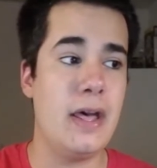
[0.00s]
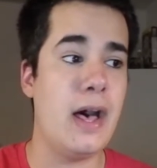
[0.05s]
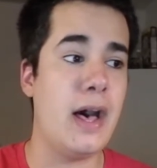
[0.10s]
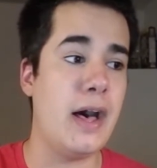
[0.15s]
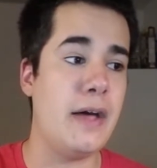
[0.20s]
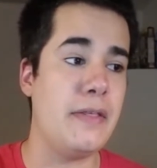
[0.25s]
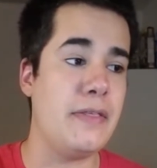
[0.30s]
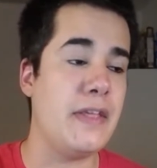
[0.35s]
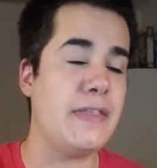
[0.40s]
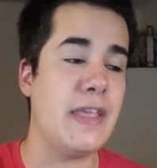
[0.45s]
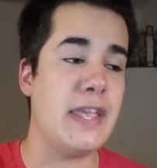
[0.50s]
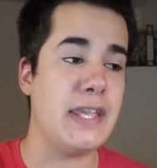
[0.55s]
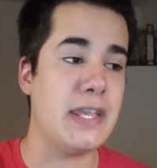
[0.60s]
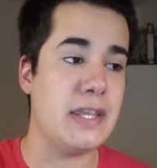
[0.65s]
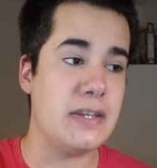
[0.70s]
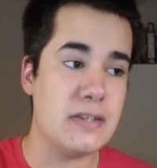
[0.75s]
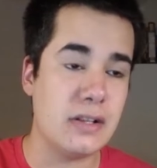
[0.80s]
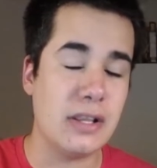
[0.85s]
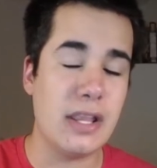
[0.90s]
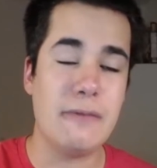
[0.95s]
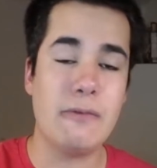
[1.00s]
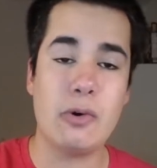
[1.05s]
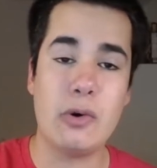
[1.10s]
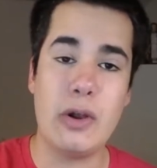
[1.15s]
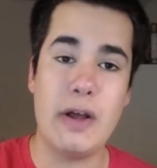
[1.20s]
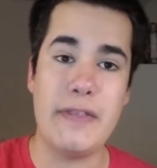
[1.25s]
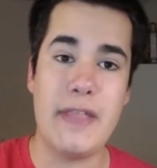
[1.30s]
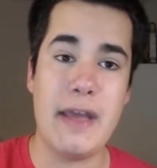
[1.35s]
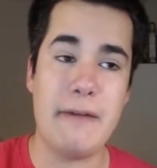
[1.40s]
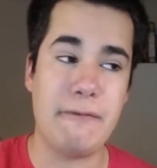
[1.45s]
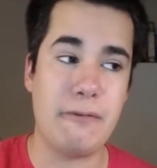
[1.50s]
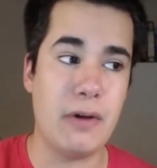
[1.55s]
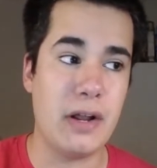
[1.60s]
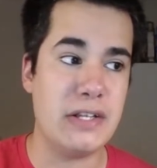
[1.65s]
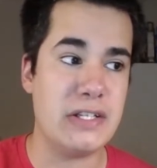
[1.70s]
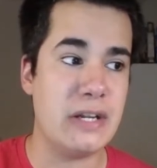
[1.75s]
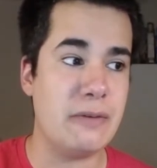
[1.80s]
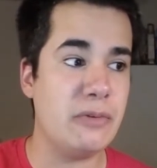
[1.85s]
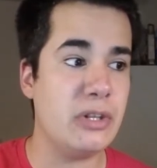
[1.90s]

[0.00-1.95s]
that they can deliver on that front.